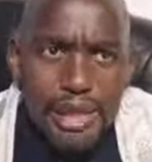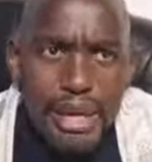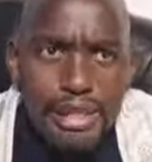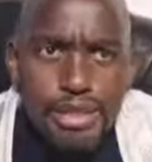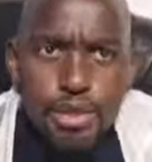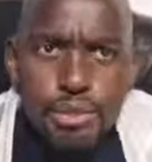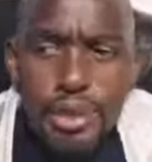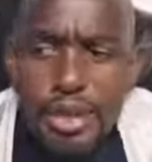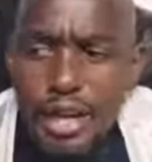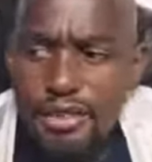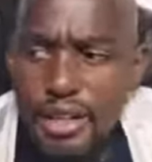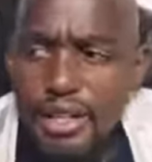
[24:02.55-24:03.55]
encourage you,
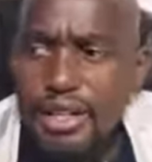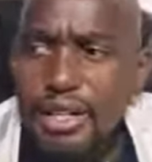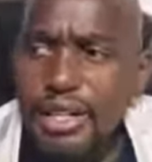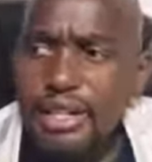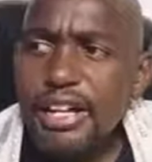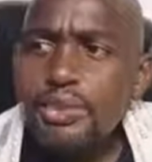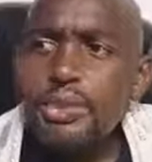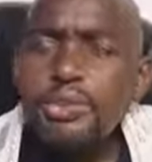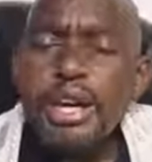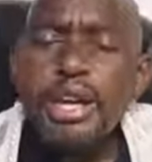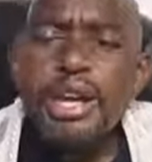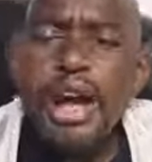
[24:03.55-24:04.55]
beloved, that we
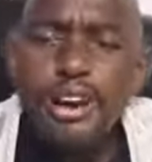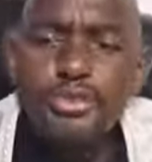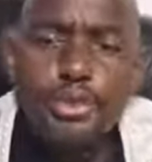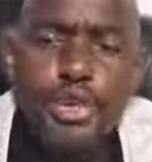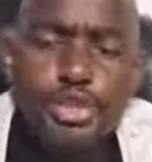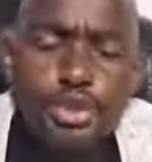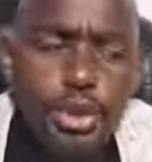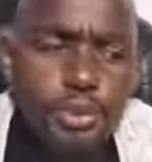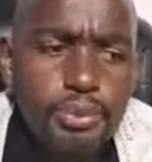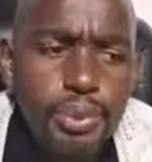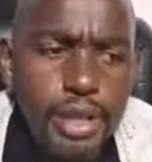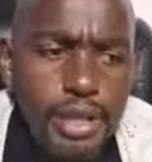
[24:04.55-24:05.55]
may love
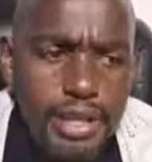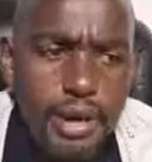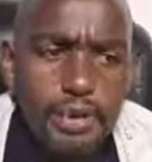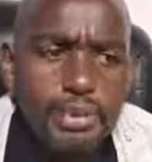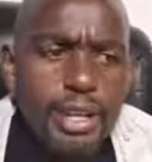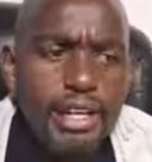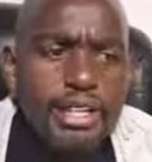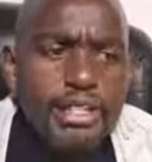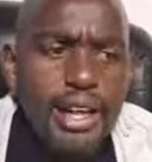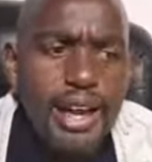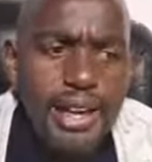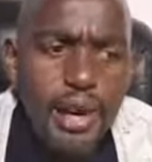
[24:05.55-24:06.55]
wisdom, that we may
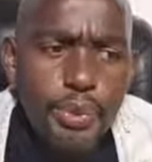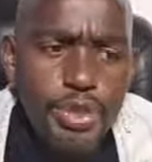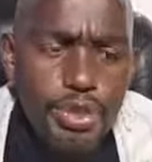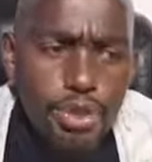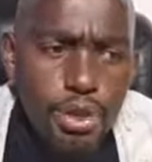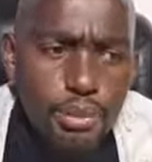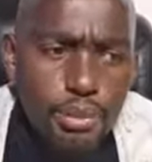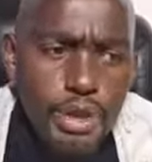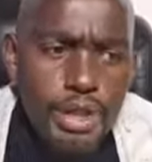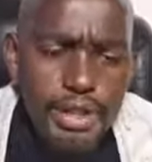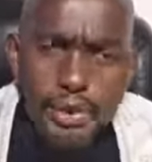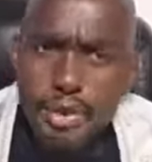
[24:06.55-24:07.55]
desire wisdom,
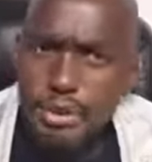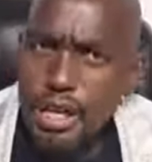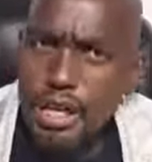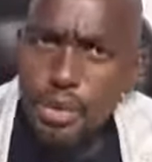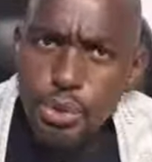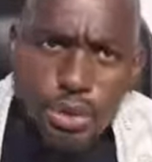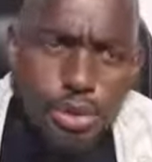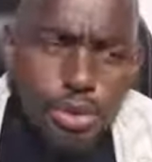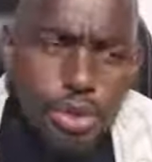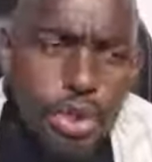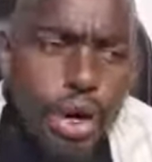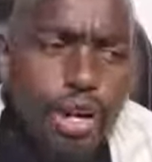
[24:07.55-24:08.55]
that we may look
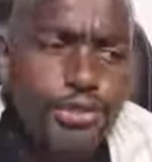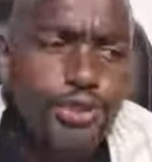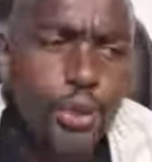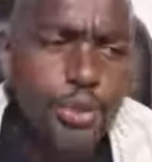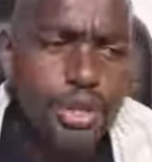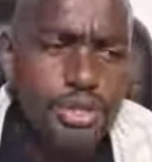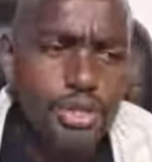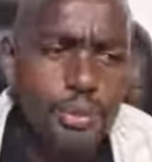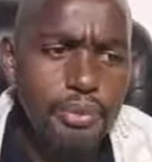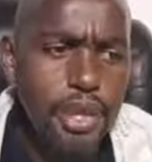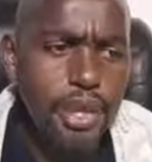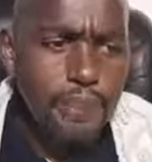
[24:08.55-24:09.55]
to God for
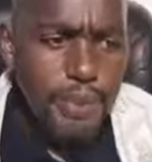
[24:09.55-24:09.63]
wisdom.